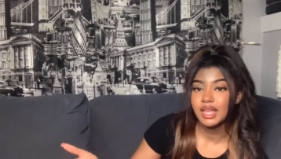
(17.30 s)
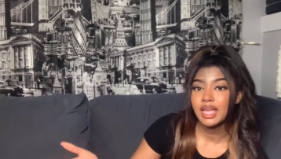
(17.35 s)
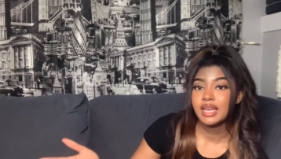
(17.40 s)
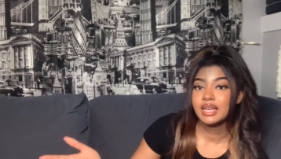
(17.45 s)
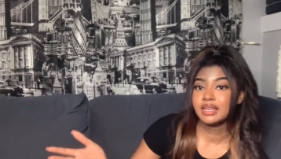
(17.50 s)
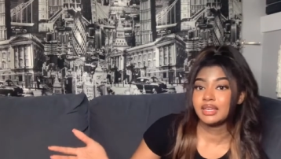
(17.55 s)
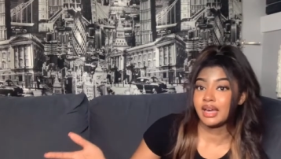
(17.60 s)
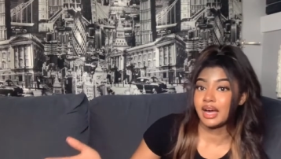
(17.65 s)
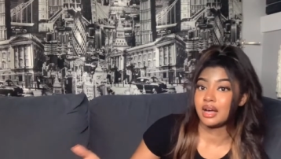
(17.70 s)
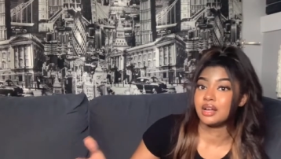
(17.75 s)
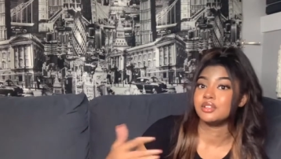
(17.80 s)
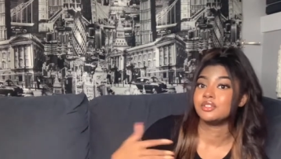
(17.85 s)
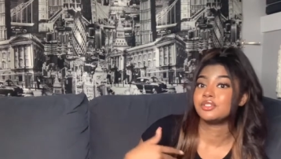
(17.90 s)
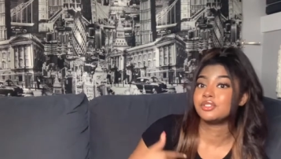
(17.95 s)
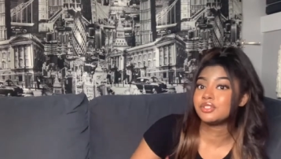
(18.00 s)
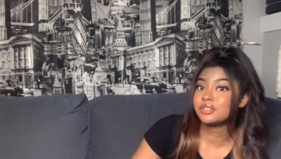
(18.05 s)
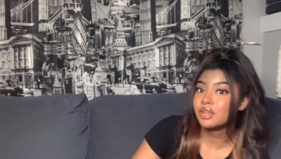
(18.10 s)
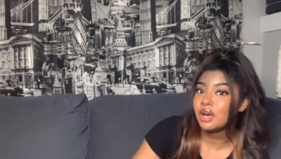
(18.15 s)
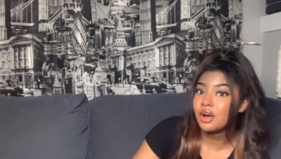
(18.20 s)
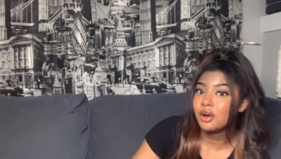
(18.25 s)
Yeah,
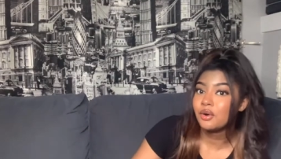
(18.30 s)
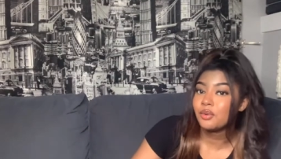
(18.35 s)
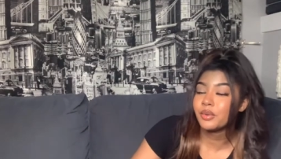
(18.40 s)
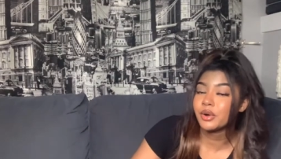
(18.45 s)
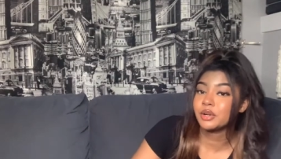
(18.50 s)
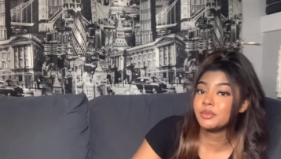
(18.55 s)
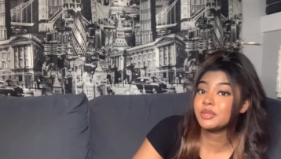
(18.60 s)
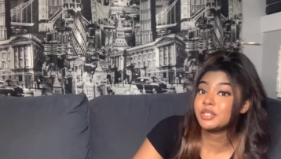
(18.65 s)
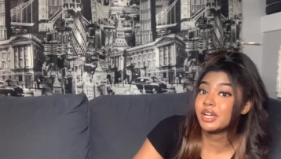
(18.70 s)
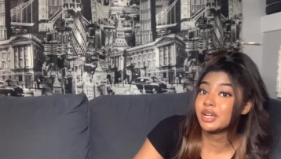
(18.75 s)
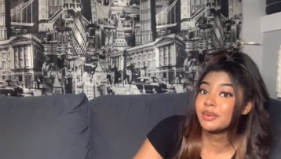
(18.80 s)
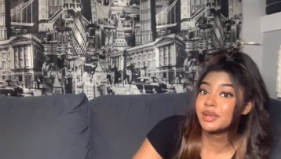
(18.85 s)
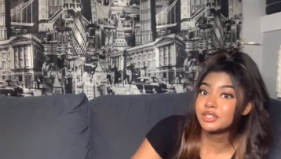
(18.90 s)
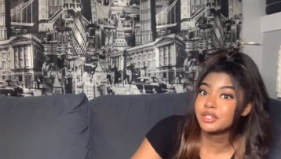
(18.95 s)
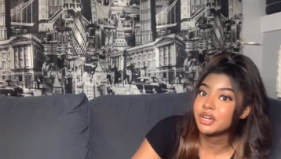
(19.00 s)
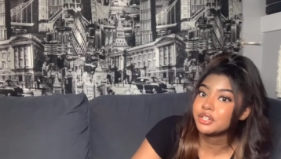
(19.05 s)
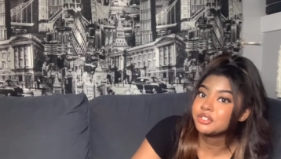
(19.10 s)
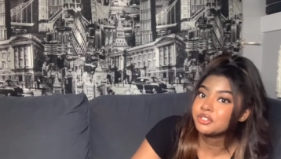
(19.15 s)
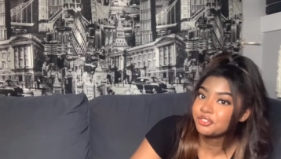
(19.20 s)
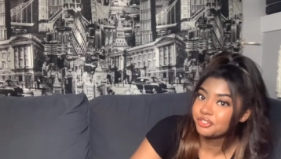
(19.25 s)
so we're gonna be talking
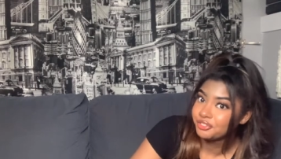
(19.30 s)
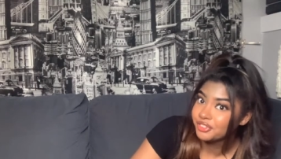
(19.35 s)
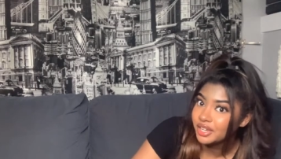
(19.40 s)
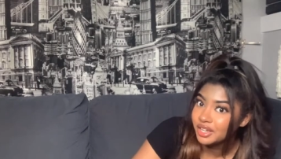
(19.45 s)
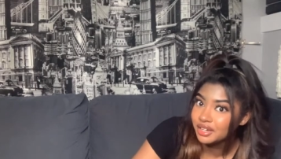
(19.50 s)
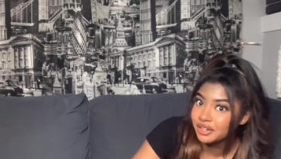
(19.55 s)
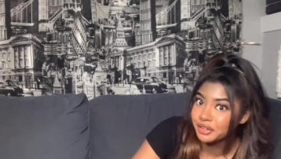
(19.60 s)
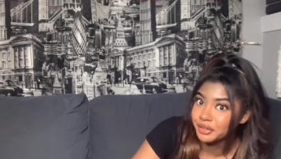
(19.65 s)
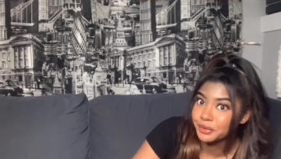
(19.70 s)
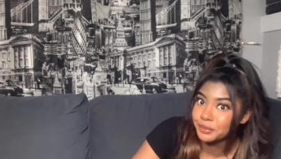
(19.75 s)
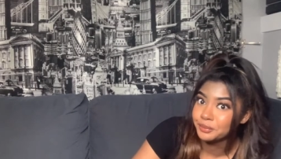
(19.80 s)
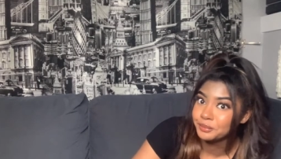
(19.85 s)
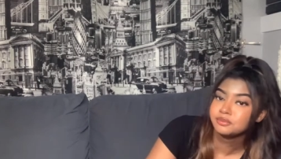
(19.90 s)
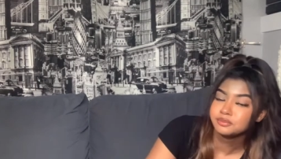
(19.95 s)
about Dr. Phil.